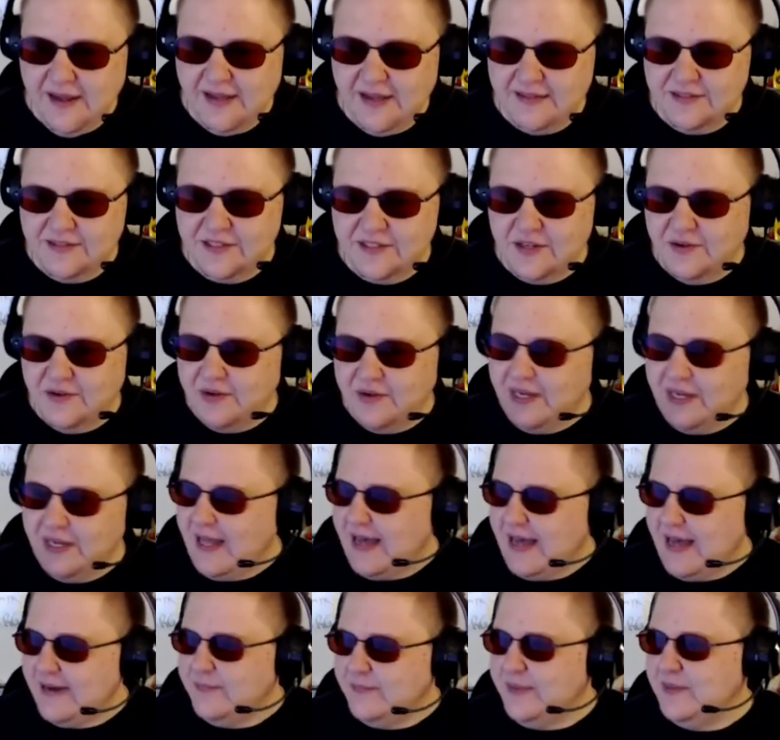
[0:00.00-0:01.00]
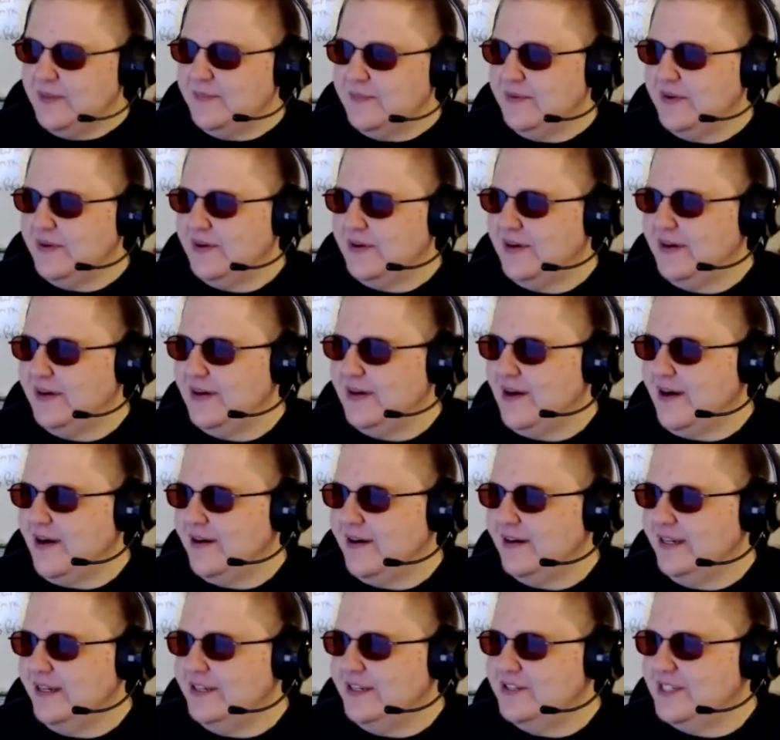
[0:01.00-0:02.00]
So a lot of people
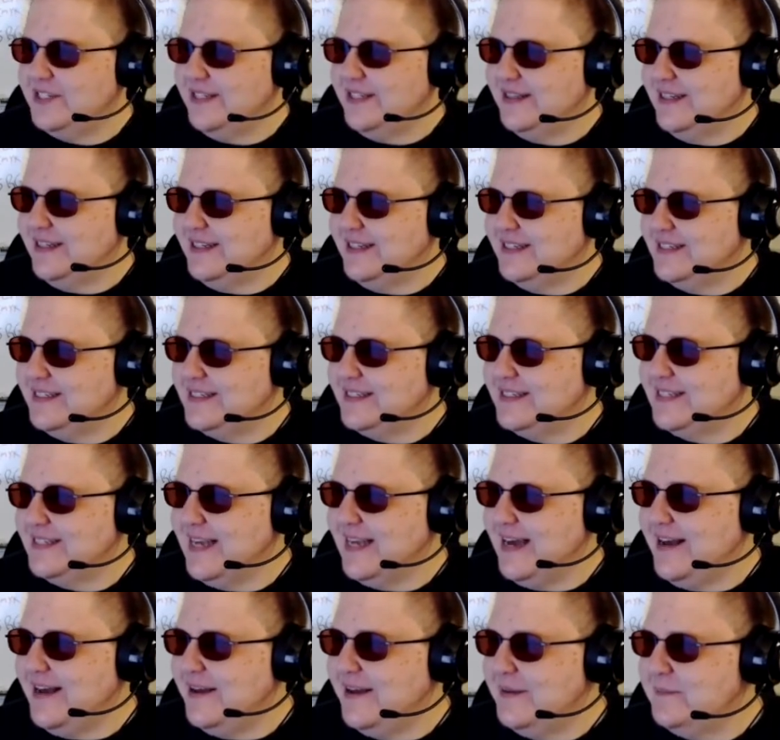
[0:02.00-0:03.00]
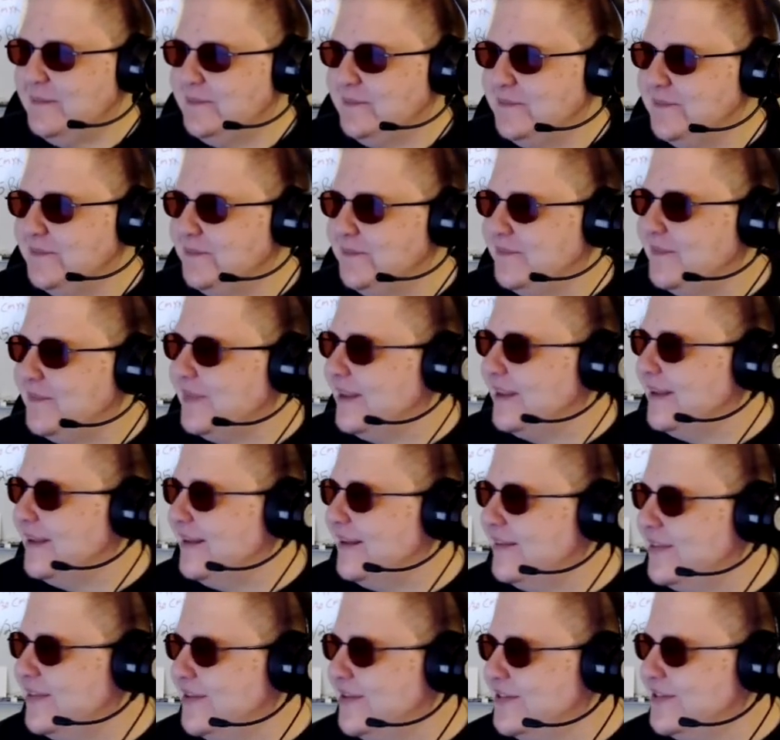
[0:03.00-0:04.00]
are using these.
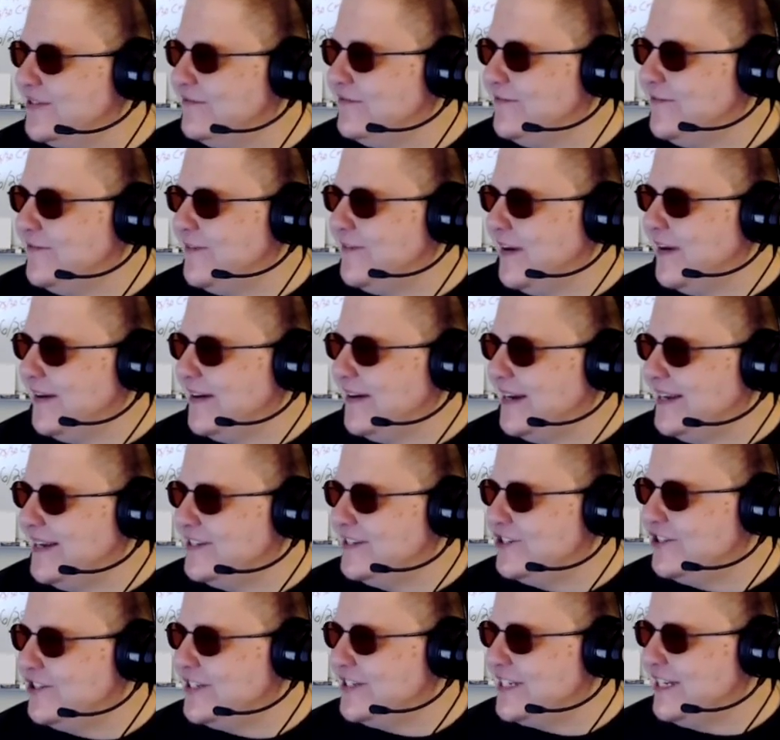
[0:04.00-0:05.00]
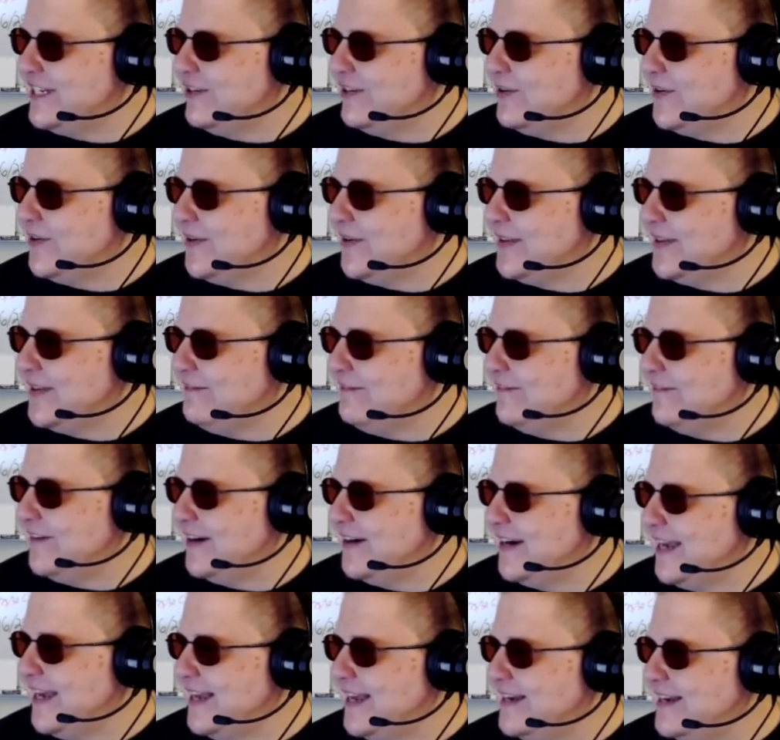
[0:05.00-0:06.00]
There's a very interesting quote at the
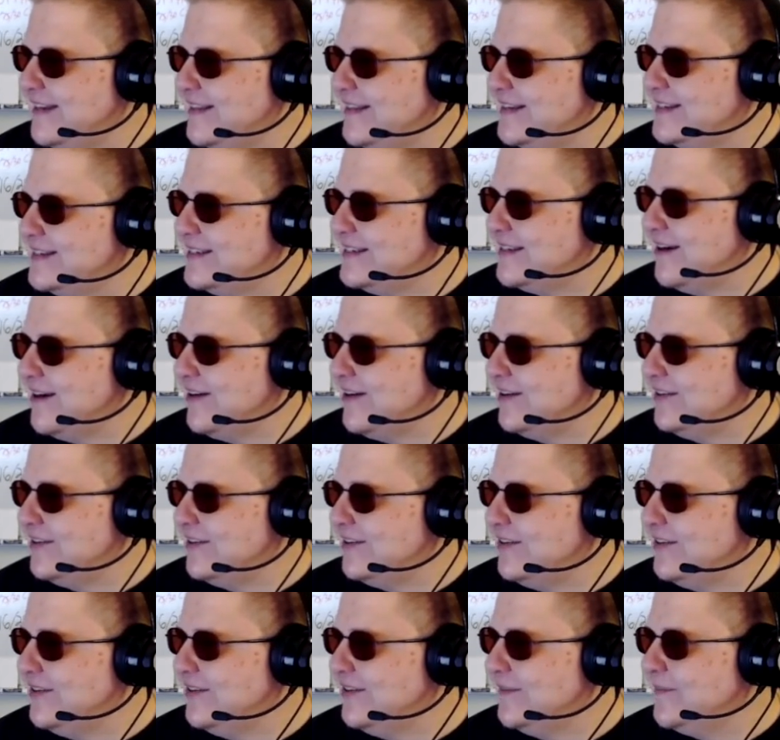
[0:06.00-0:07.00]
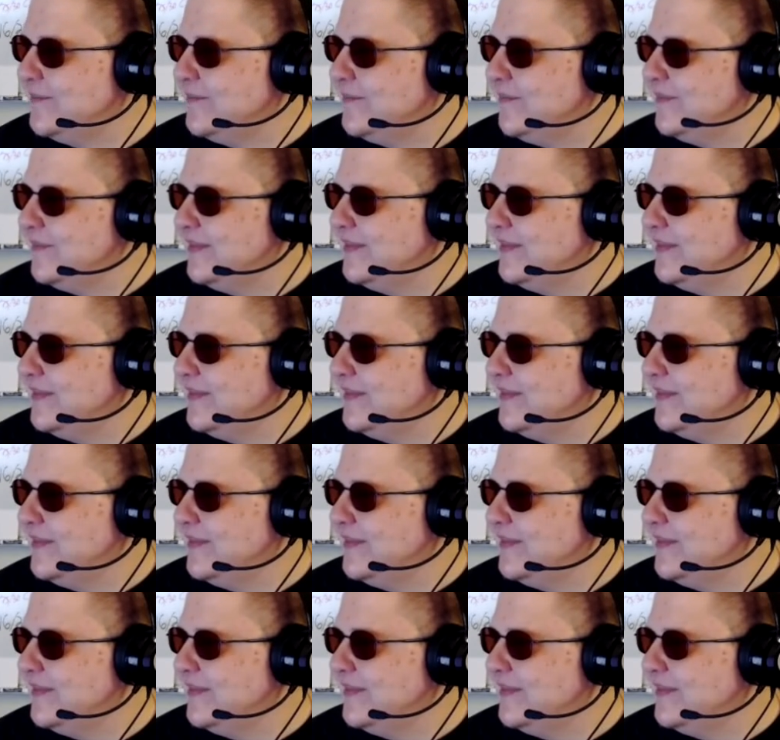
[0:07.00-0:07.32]
very end of this article.